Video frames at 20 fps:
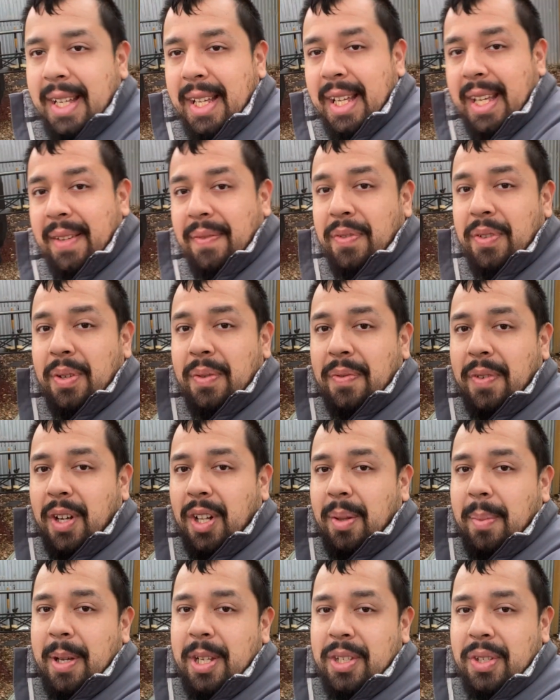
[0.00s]
If you
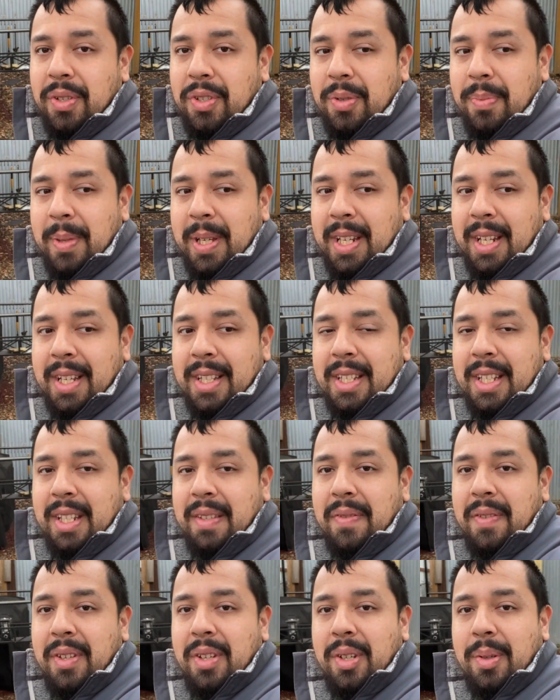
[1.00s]
follow my social medias and
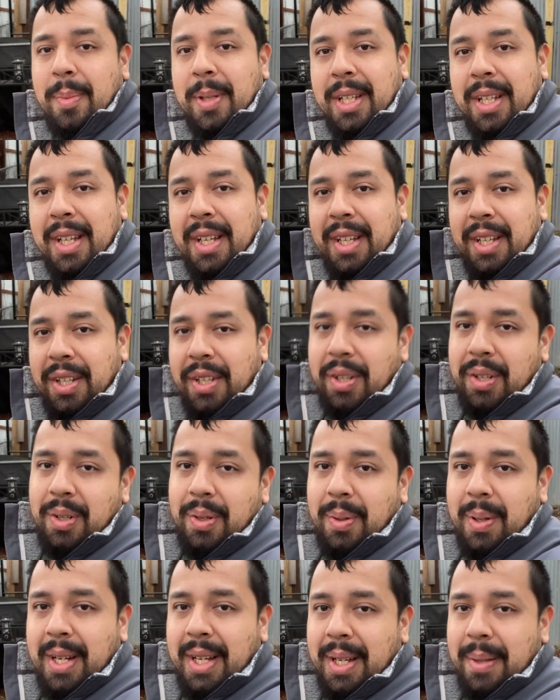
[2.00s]
if you know me, you
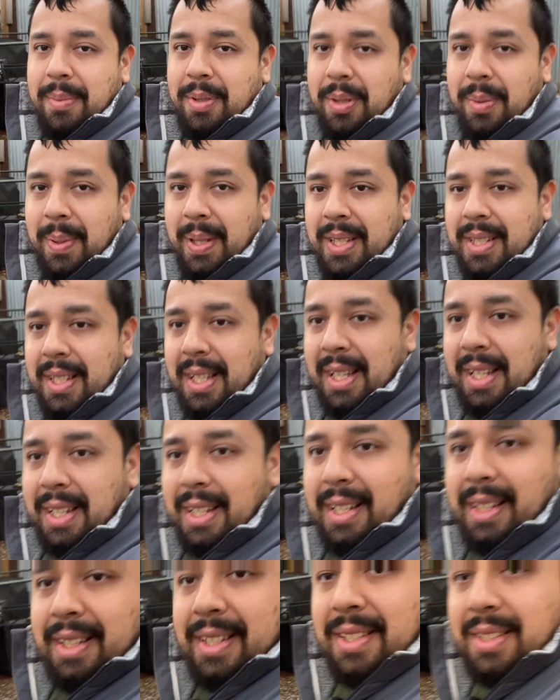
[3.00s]
know I am 2 weeks late in getting this